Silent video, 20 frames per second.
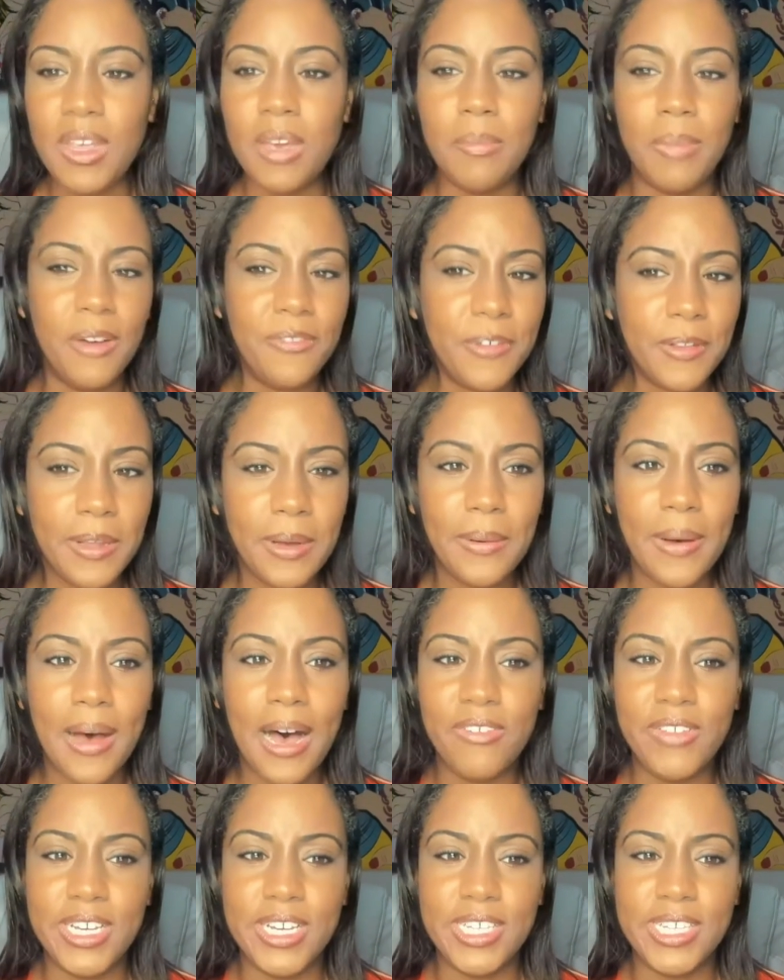Buffalo
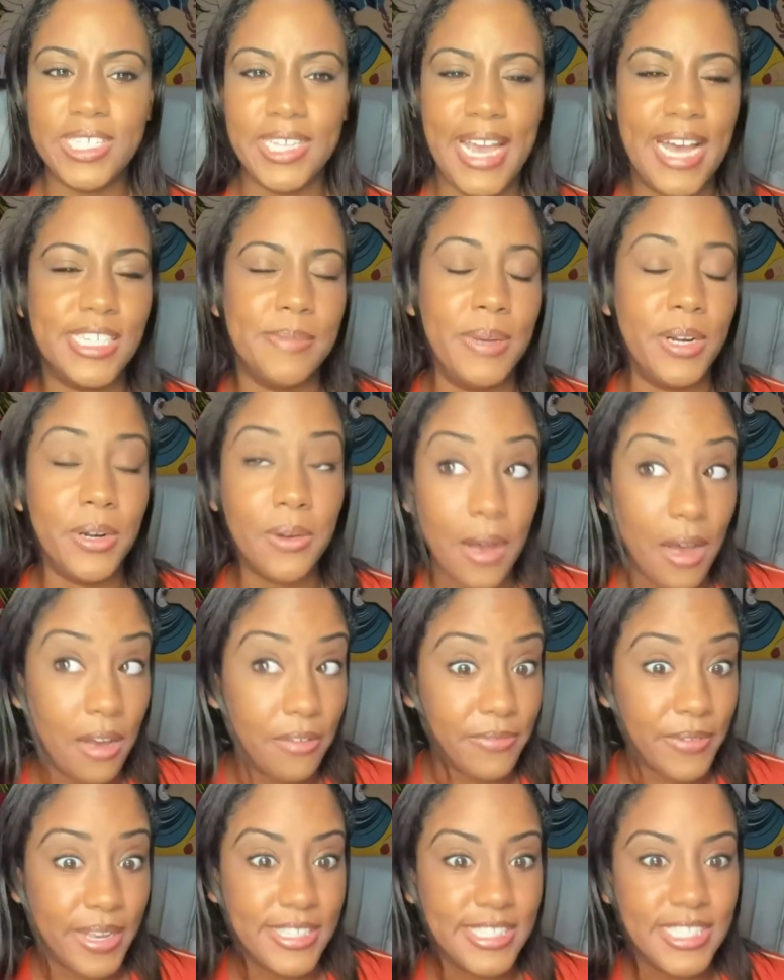obviously has a better
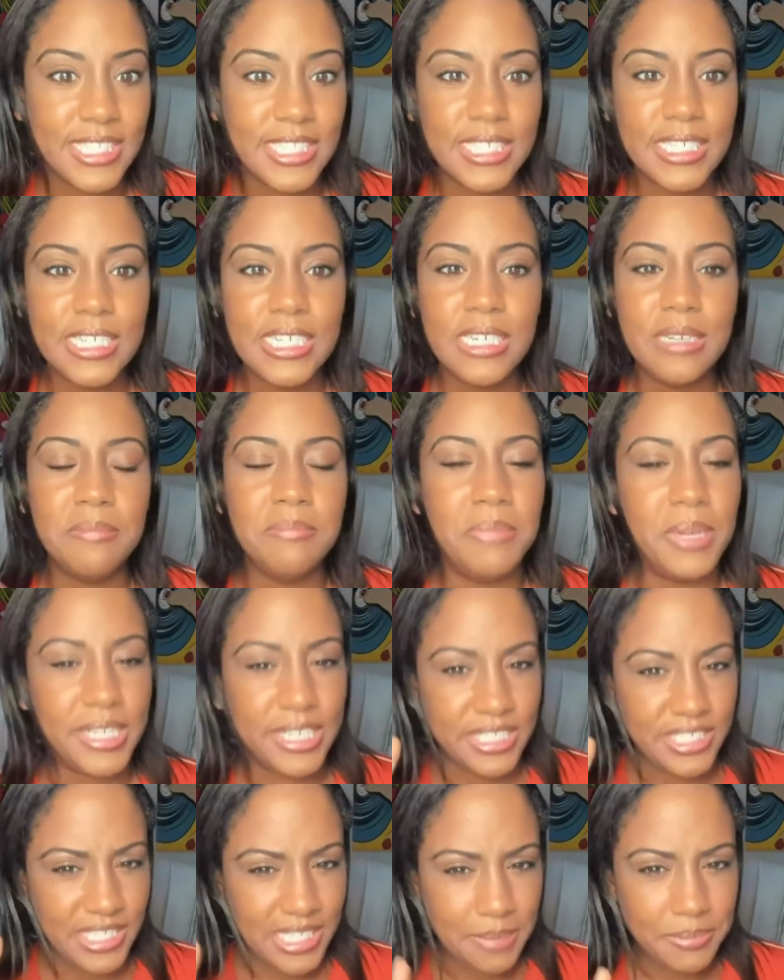offense, but
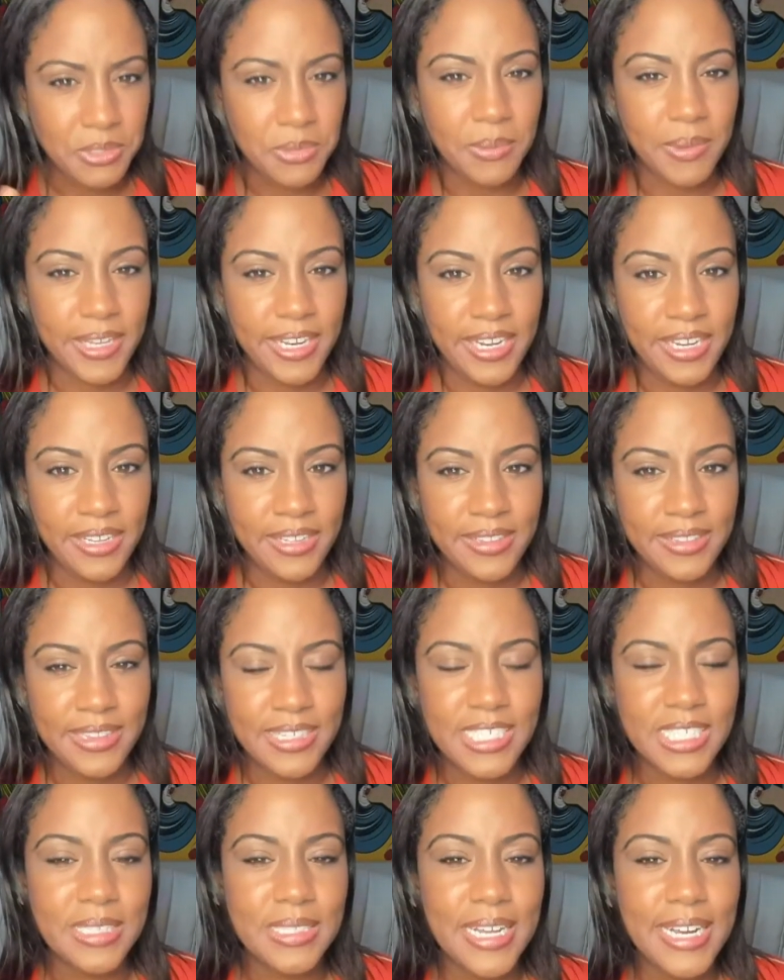conceptually,
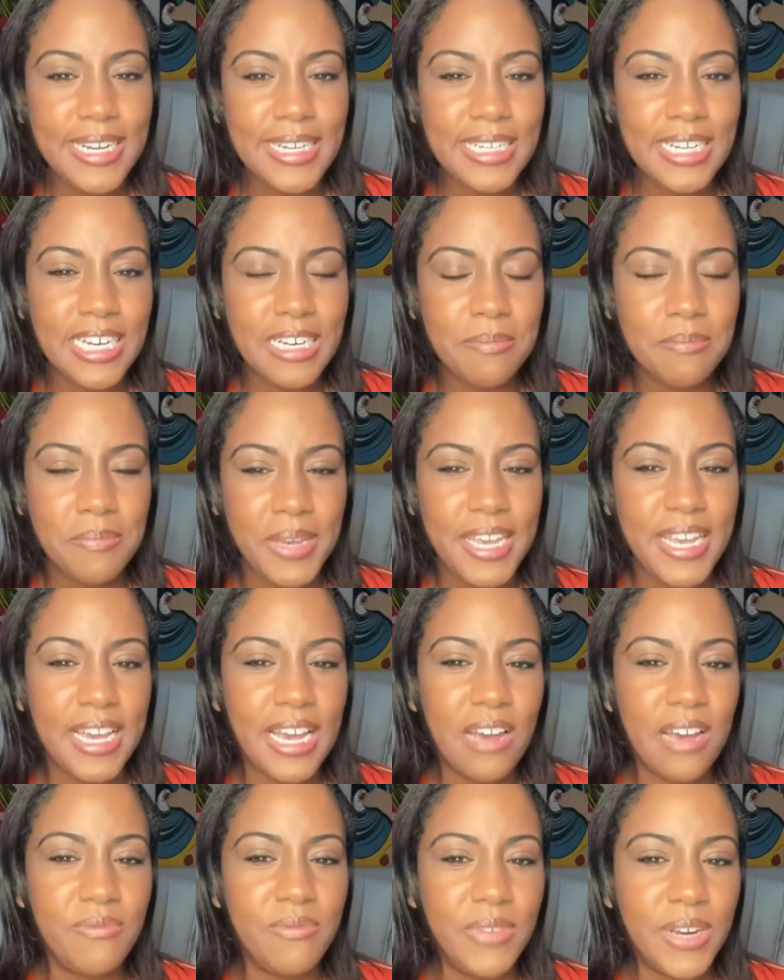this might not be
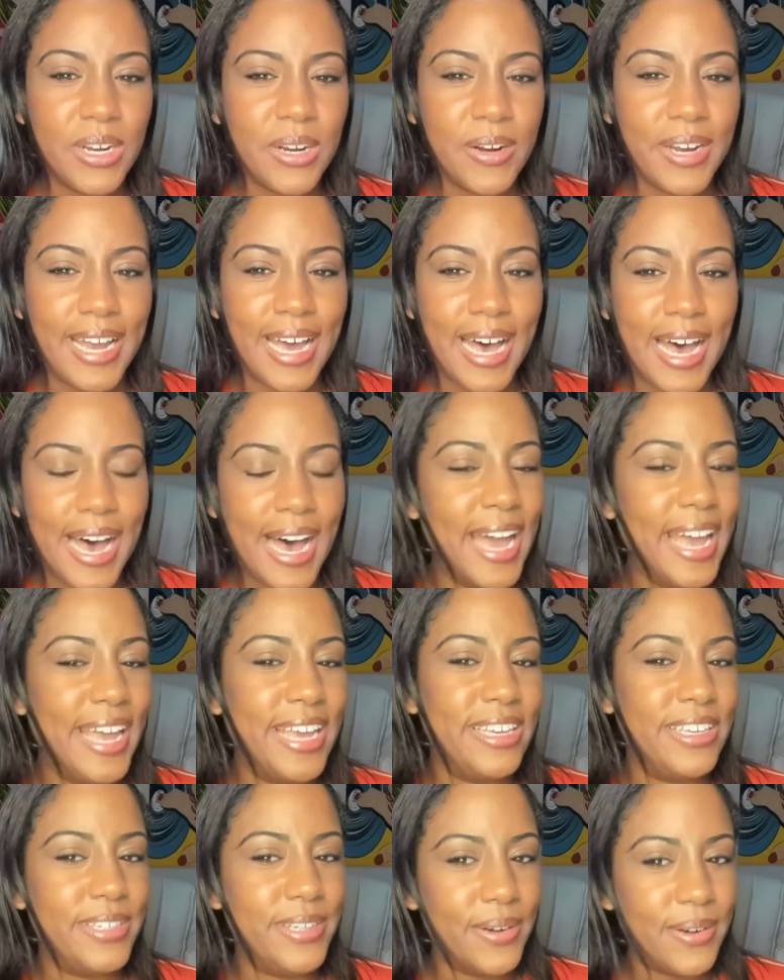a very high
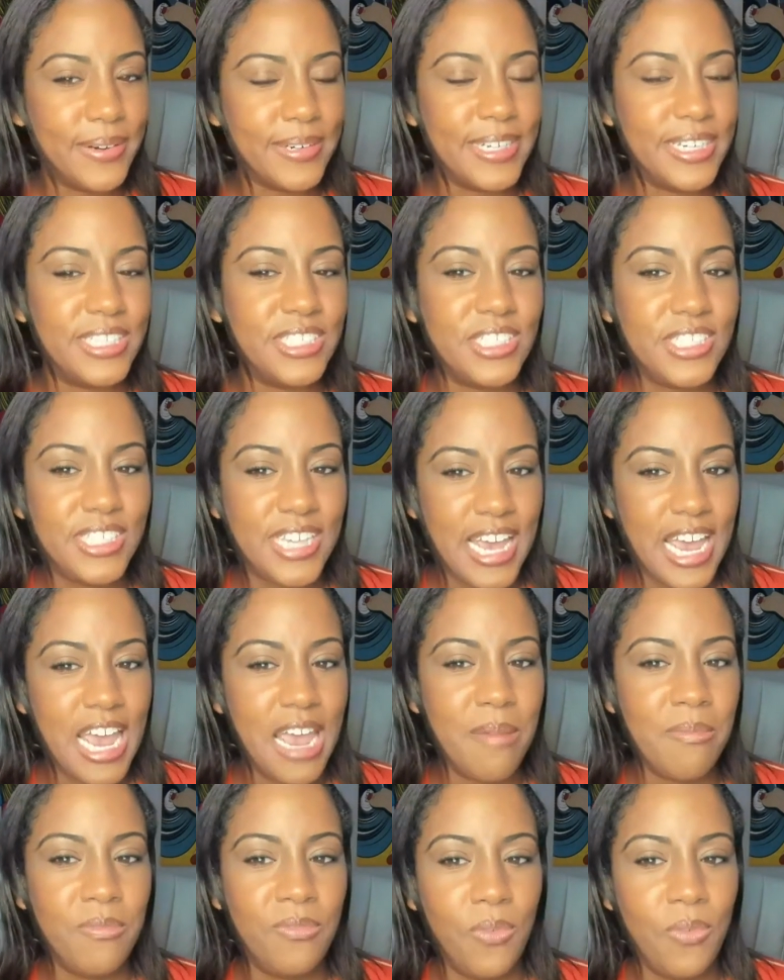yardage
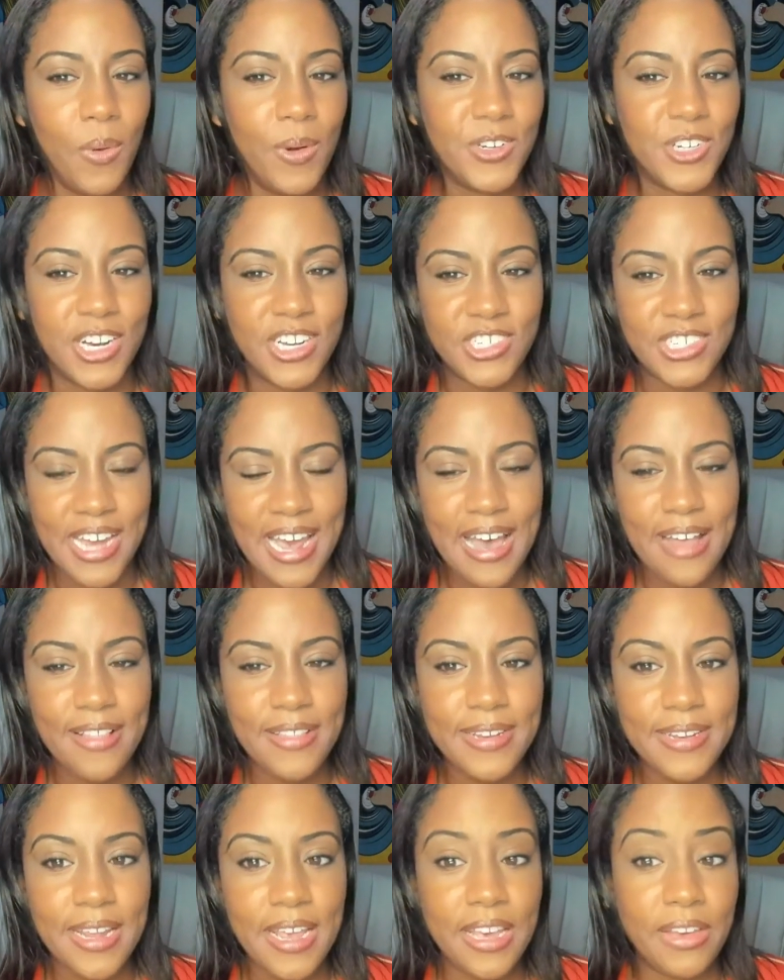game for Josh
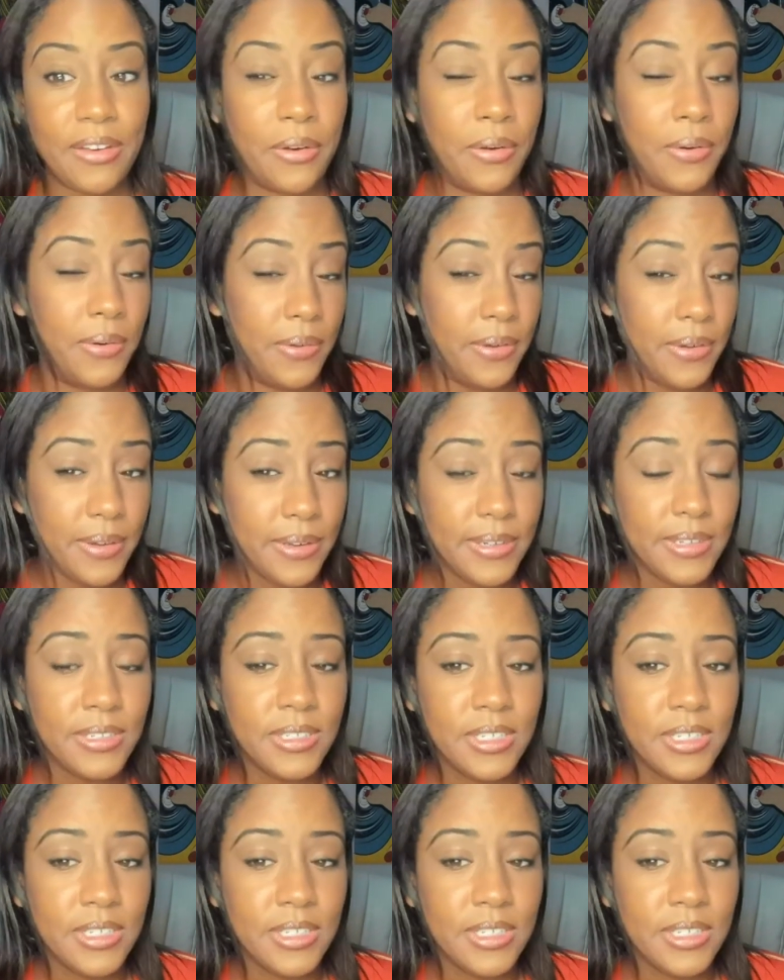Allen. It could,